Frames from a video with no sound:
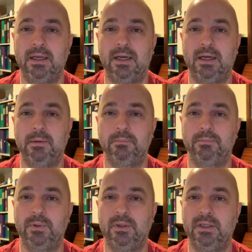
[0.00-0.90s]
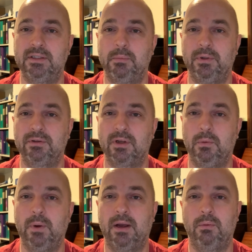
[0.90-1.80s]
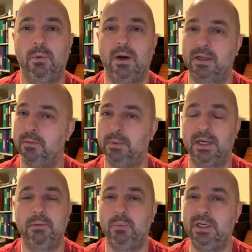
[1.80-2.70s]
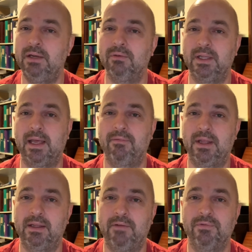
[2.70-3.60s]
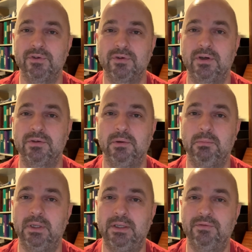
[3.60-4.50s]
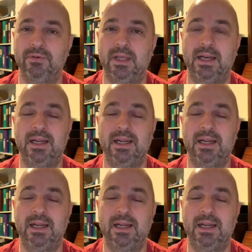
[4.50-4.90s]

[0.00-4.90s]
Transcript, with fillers: Um, you need someone that's going to walk him, and I, we didn't really have that infrastructure in place for that.